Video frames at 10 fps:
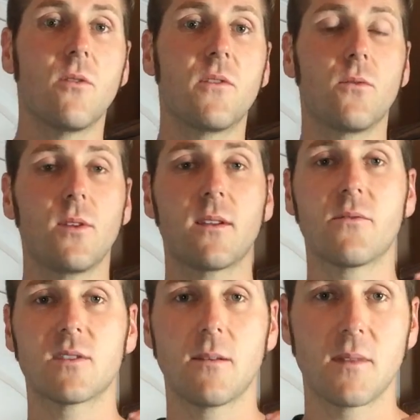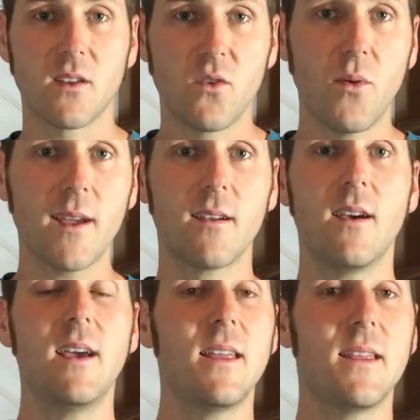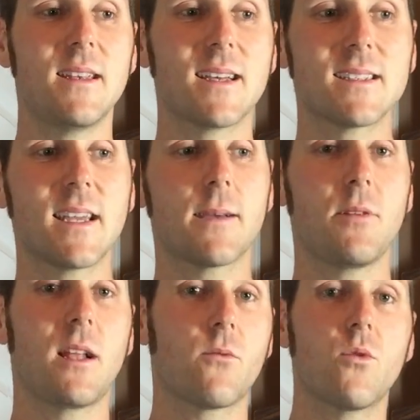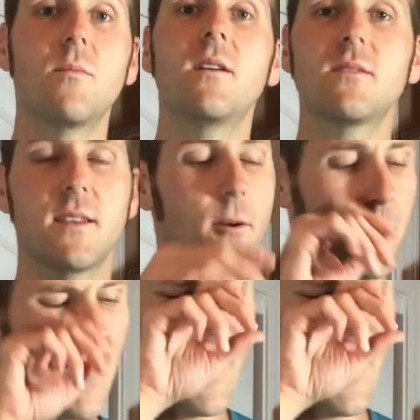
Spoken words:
If you're looking for something quick that doesn't take up a lot of room, here's the deal.